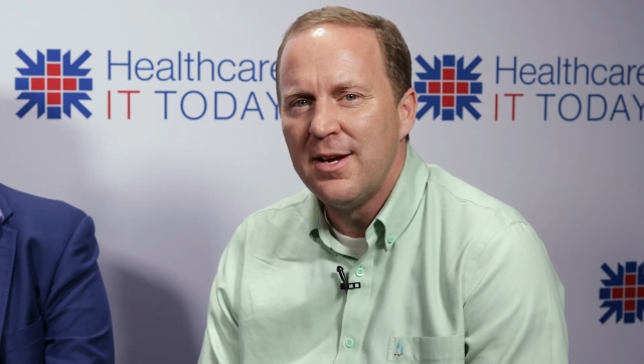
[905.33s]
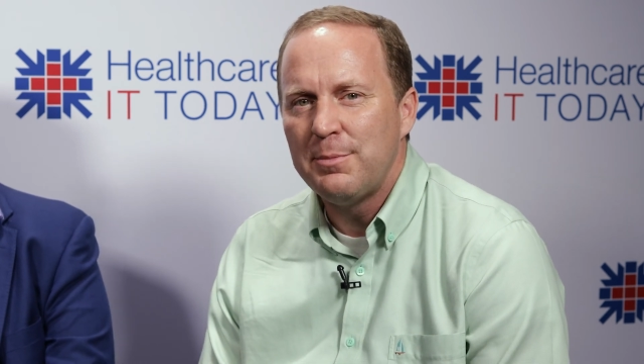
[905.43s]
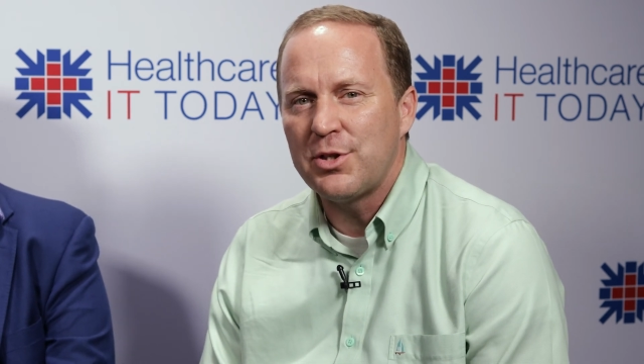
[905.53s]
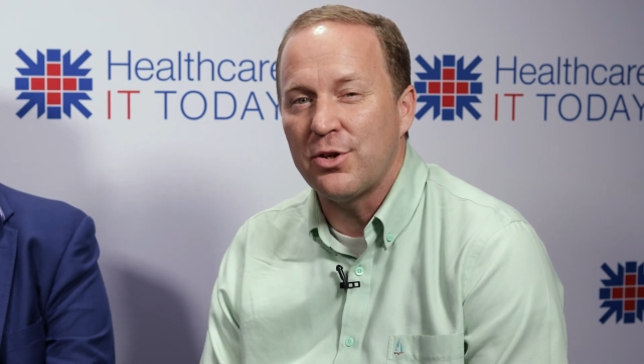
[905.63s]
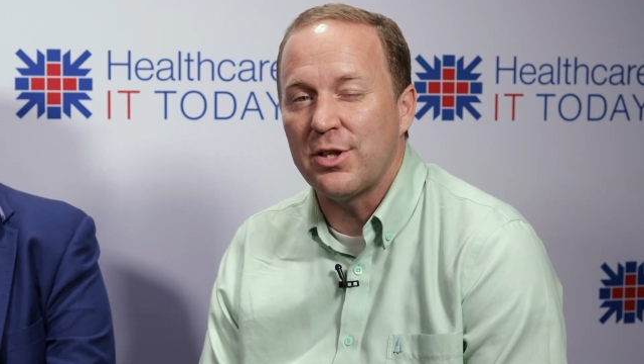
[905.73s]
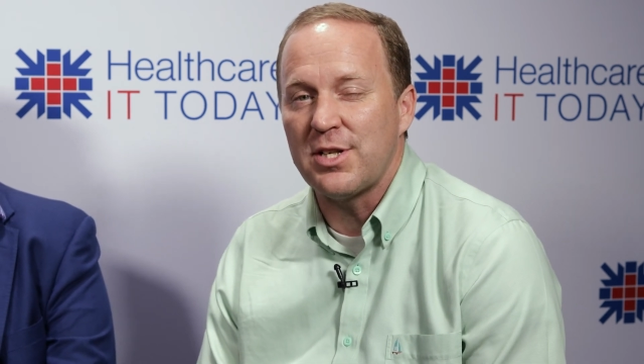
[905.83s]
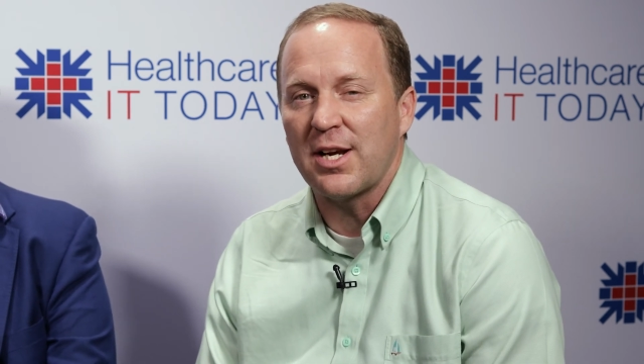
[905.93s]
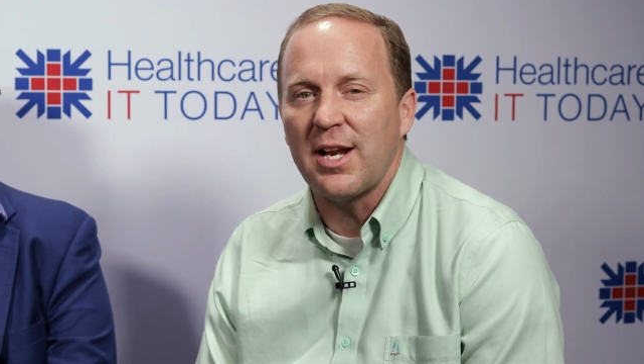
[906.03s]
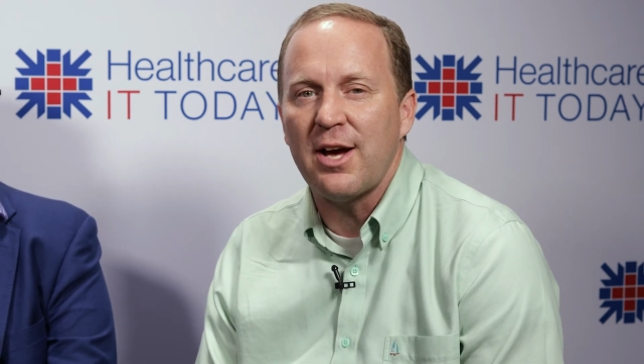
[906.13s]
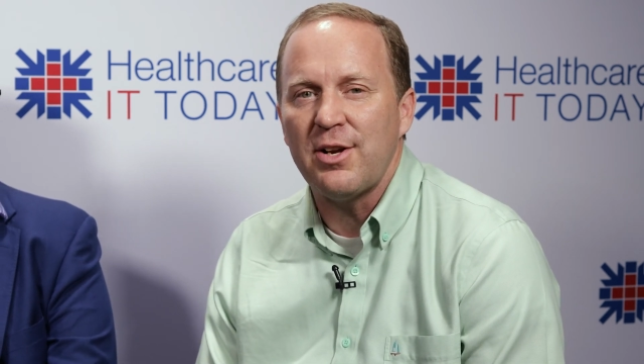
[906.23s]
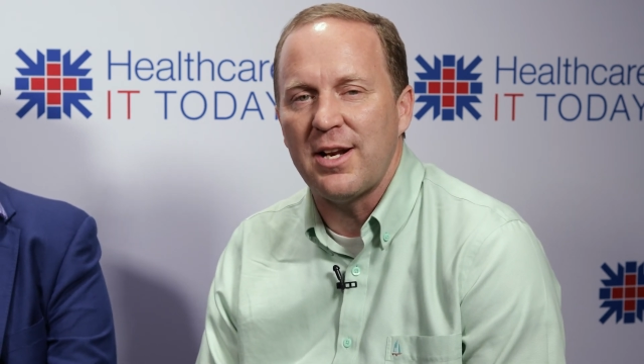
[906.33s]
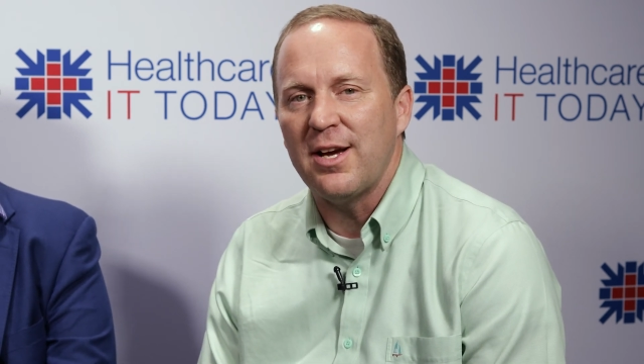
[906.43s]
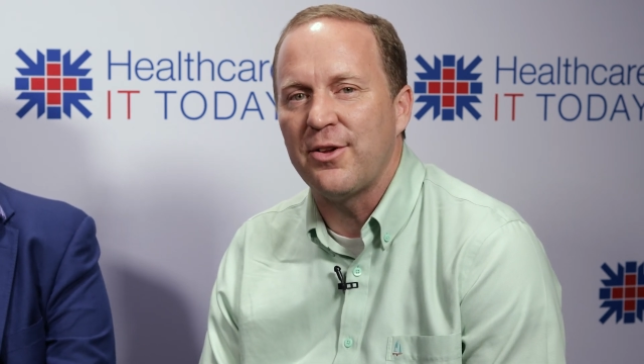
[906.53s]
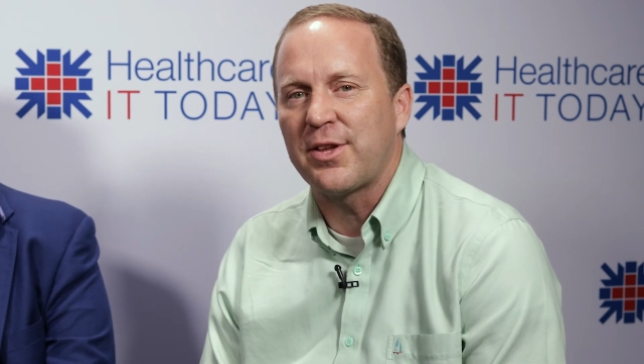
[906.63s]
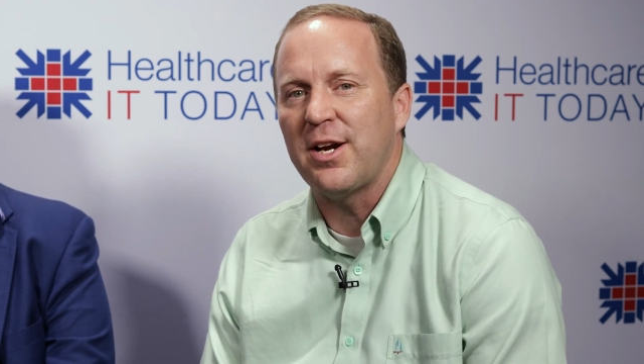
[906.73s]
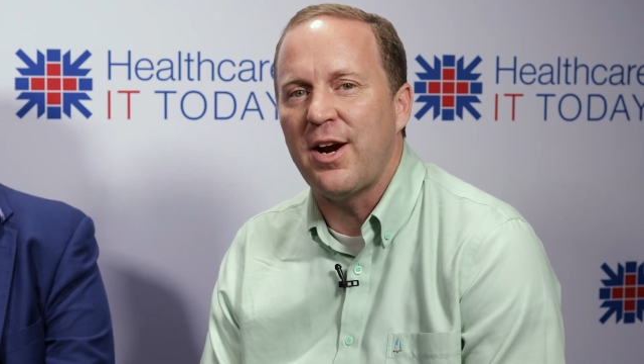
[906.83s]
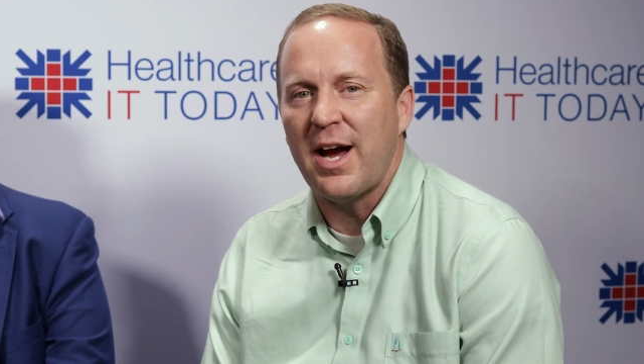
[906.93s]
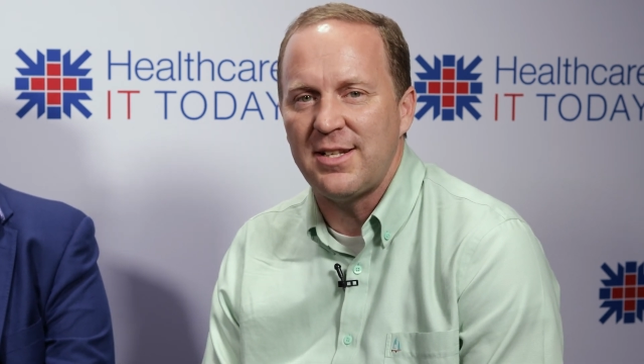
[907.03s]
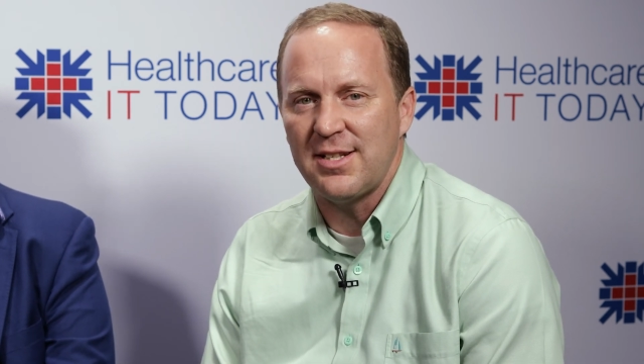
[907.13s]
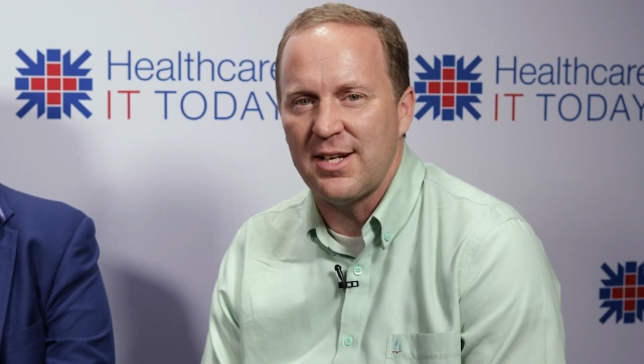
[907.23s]
be sure to check it out at
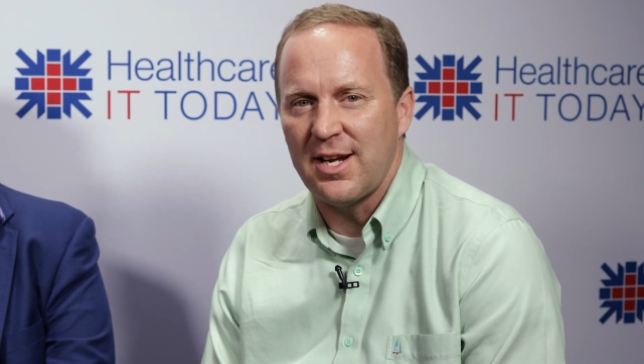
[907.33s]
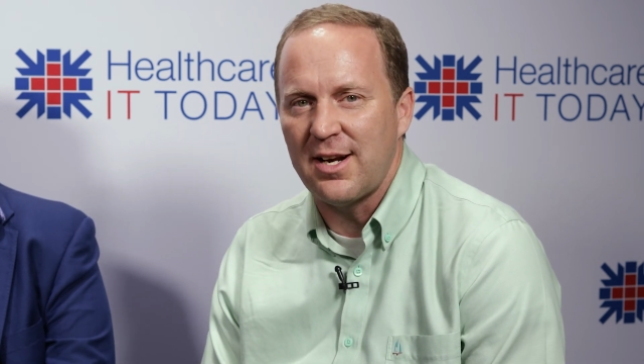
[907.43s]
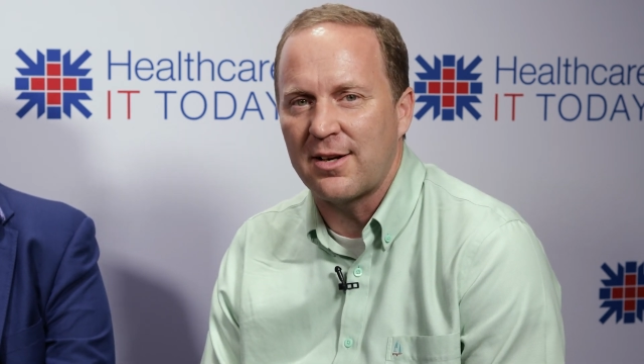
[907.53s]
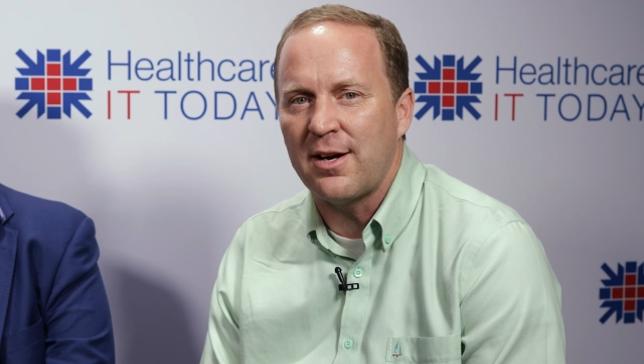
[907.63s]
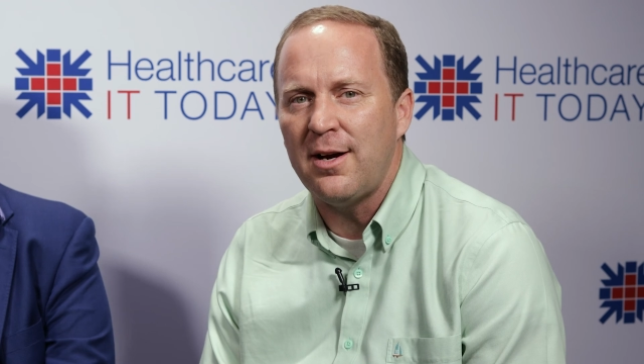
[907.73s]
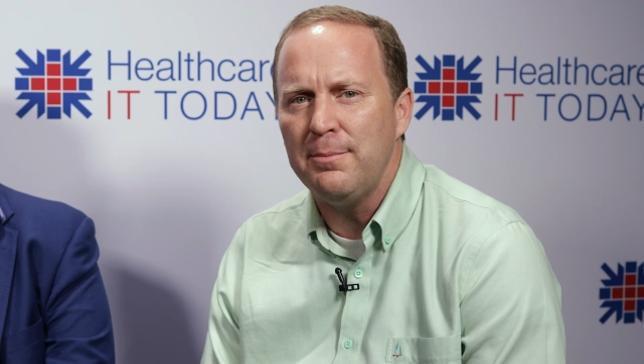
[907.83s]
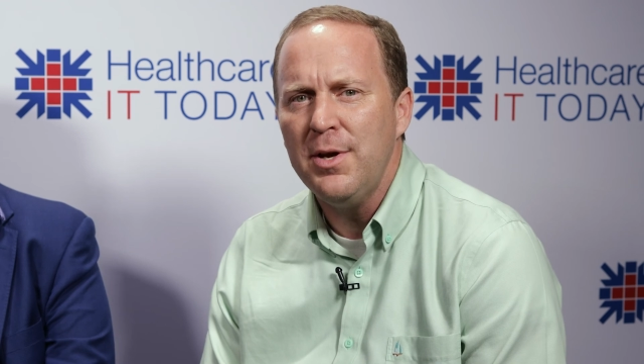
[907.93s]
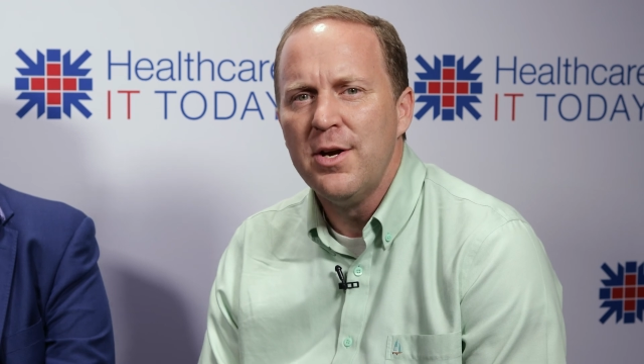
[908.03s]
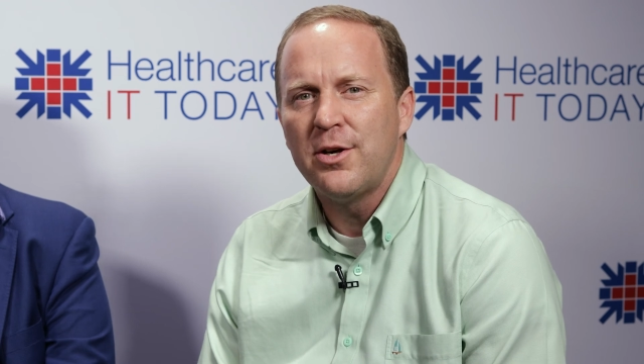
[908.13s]
healthcareittoday.com